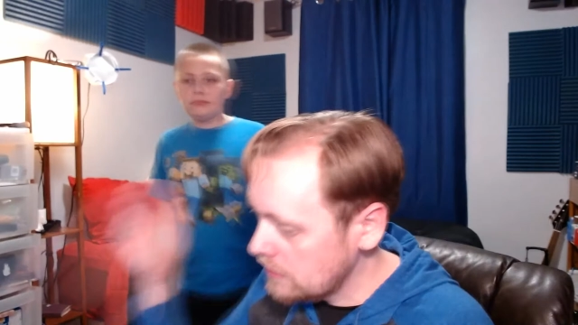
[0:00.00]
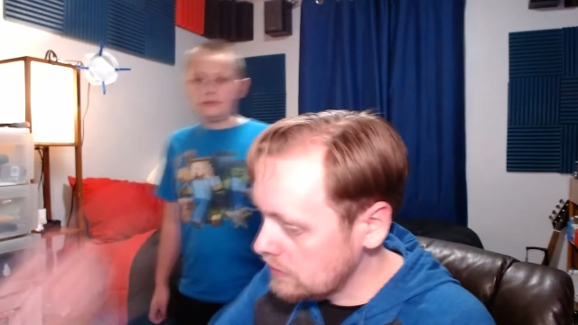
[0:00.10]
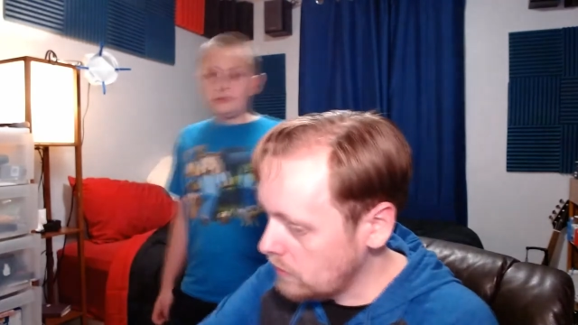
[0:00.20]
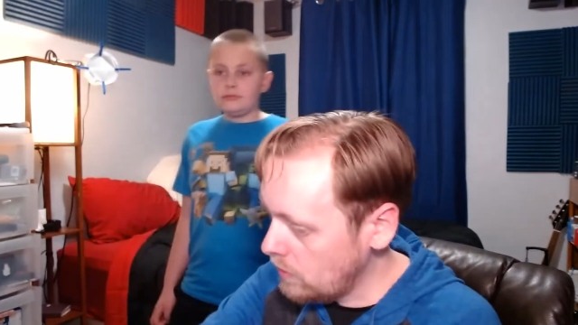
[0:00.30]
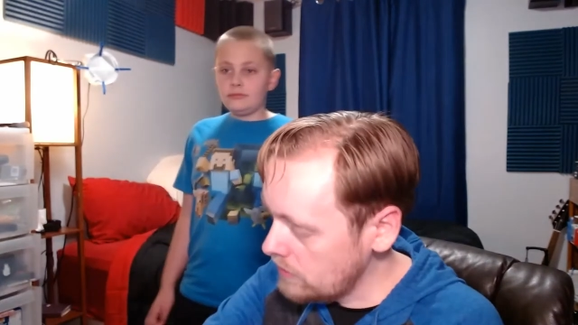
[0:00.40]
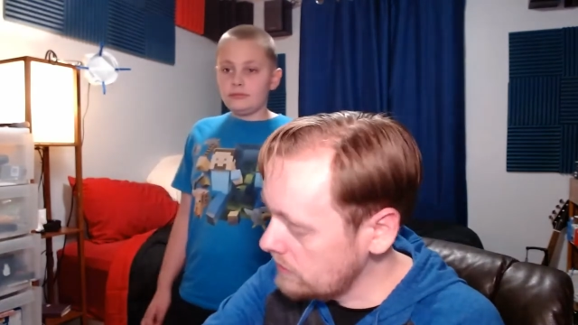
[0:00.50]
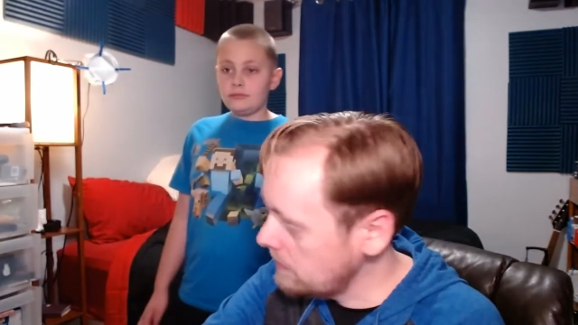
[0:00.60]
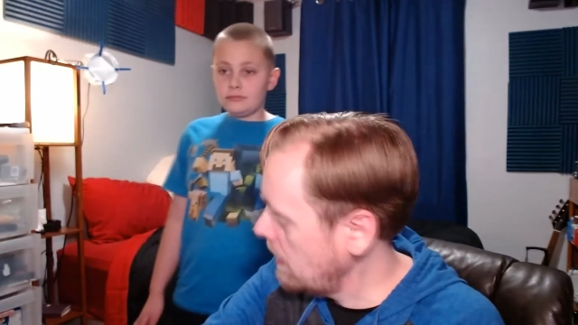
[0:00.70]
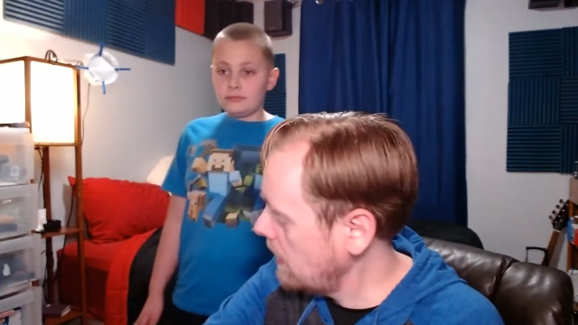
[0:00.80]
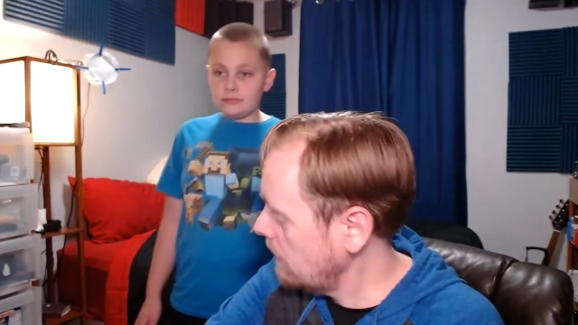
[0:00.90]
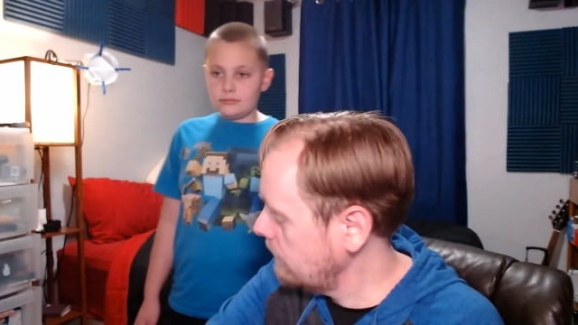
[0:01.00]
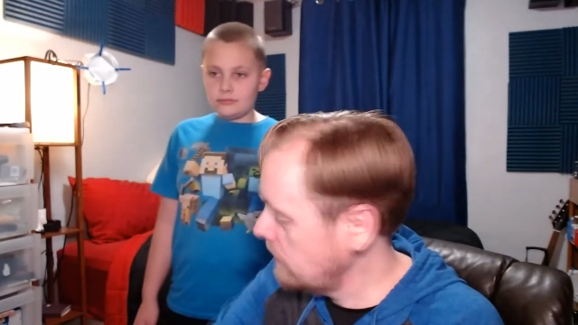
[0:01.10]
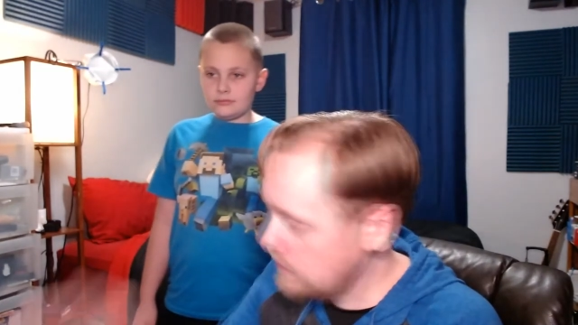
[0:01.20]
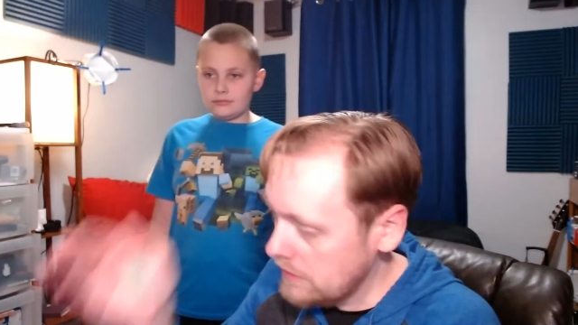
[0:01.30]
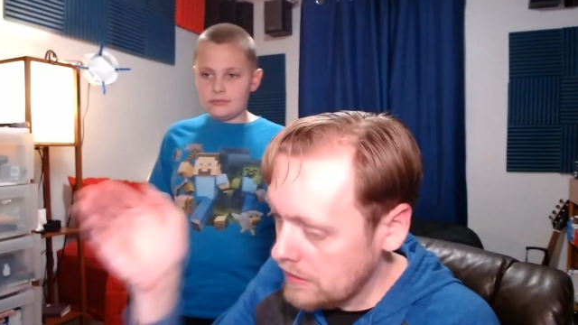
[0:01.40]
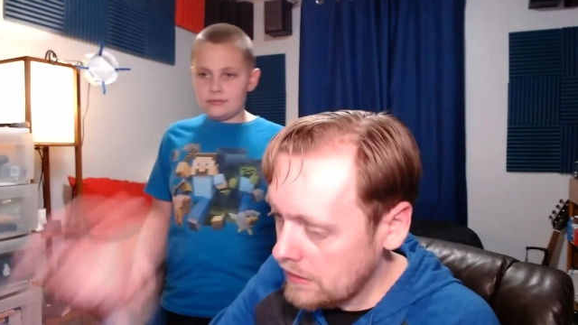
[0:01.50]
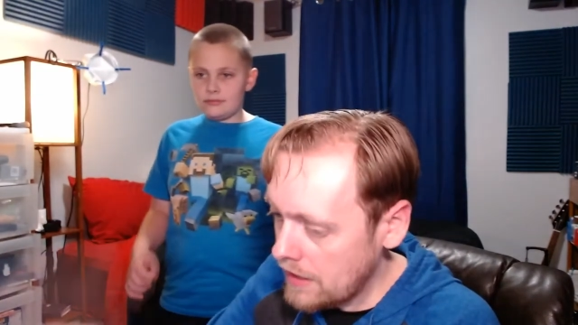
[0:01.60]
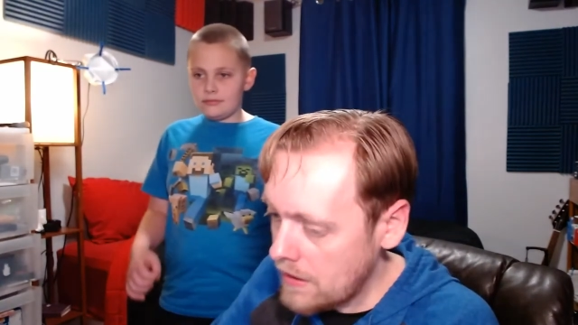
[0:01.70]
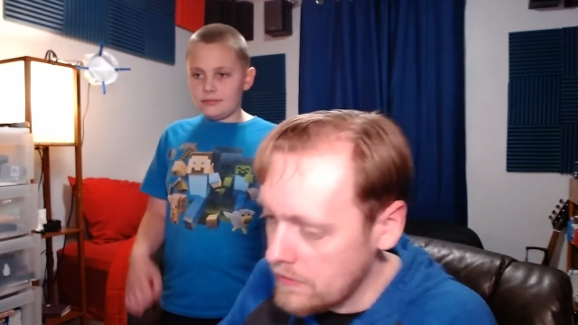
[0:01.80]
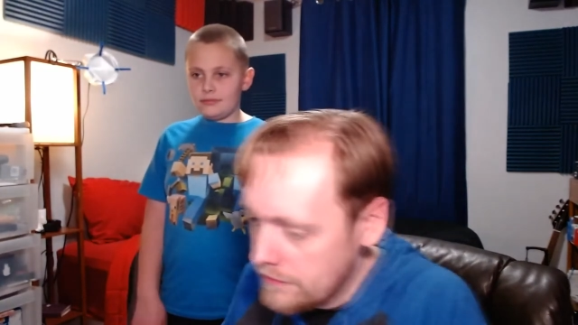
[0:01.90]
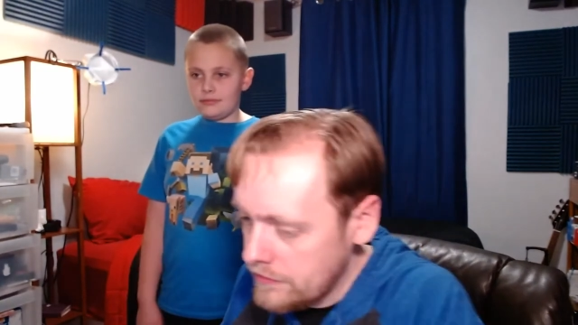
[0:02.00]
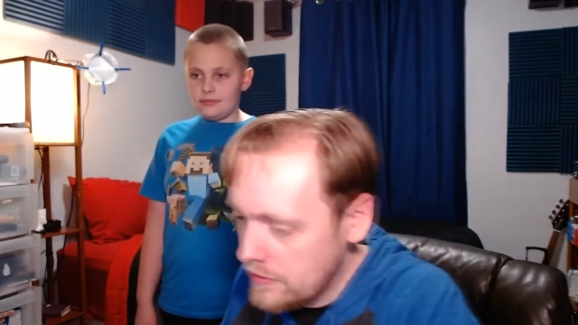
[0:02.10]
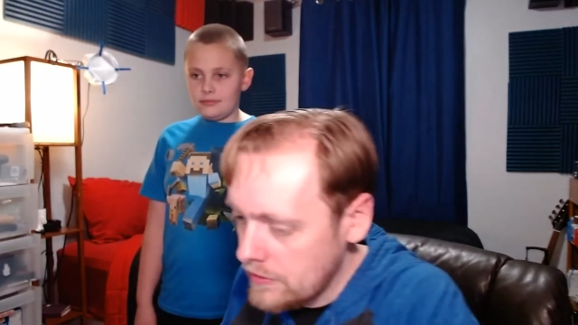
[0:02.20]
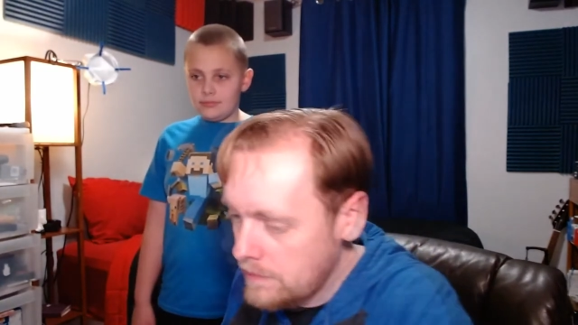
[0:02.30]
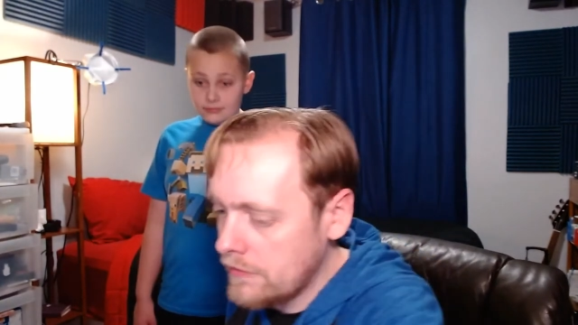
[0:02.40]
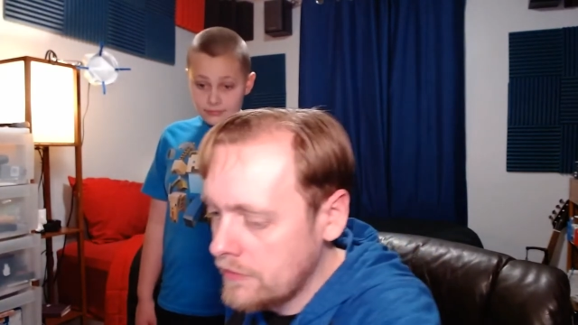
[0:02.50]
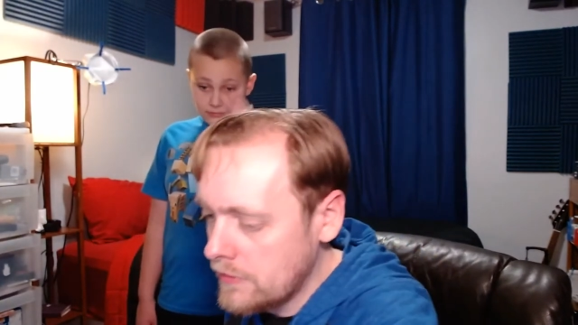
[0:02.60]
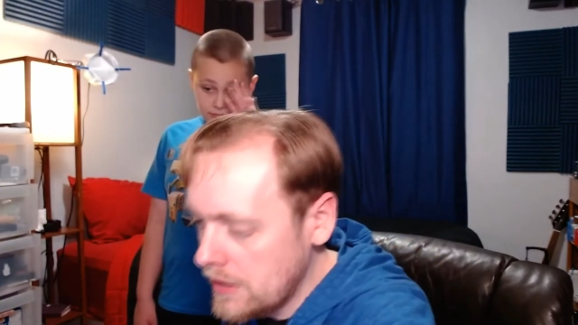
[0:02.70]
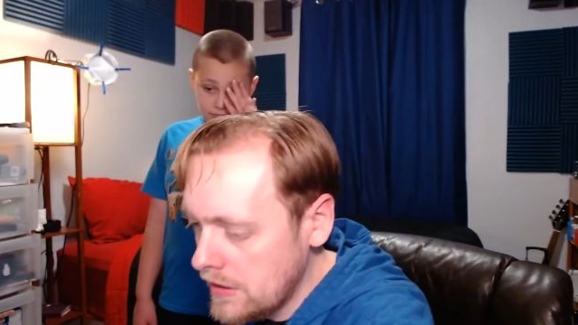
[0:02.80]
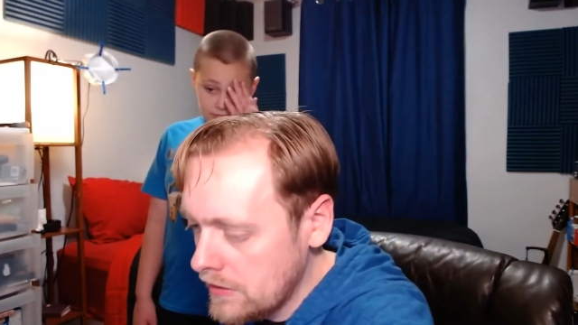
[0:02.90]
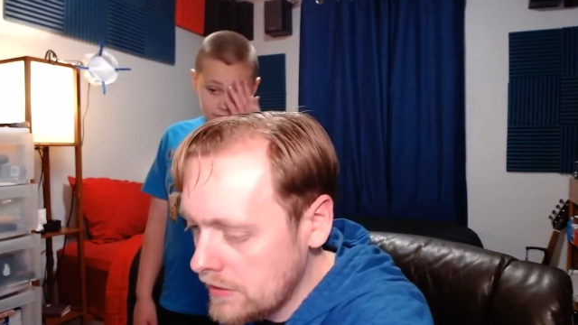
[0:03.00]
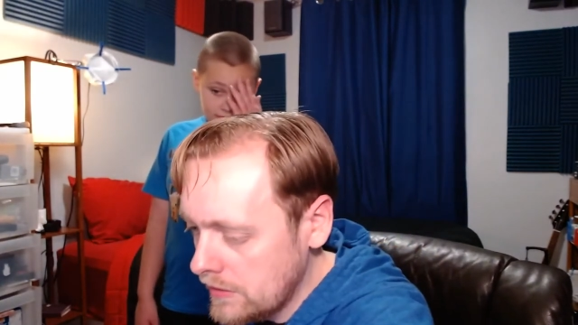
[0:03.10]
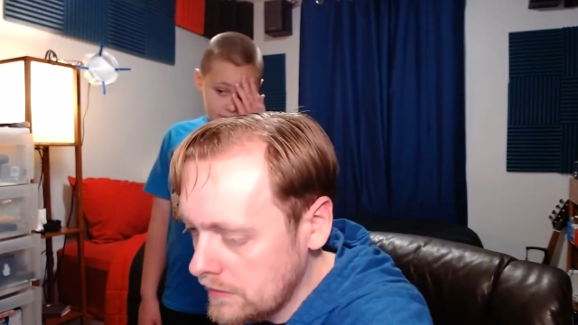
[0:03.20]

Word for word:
Speaker 1: towards the microphone, loud enough for the microphone to hear you,